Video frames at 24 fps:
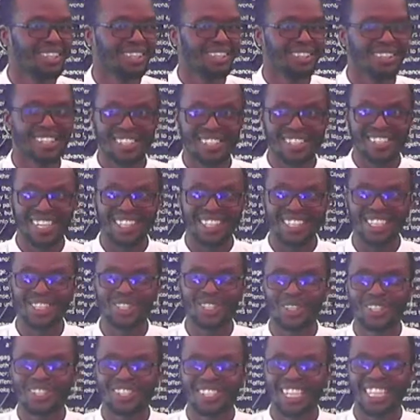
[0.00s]
This is Elder
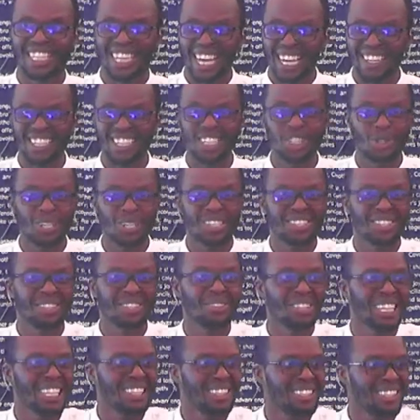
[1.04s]
John saying, I rejoiced
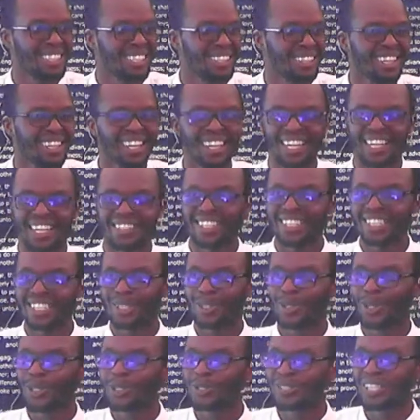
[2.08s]
greatly. And then he'll go
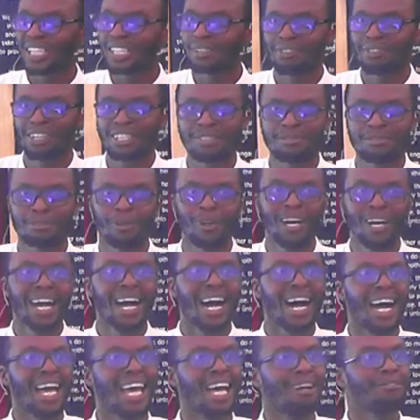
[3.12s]
on to say in verse 4,
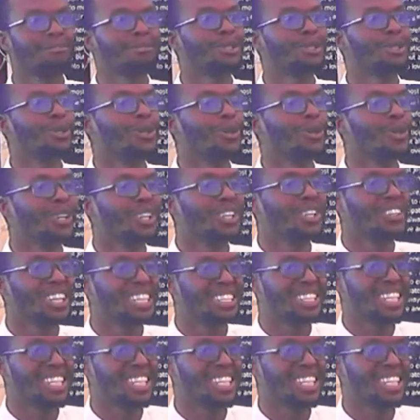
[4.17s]
I have no greater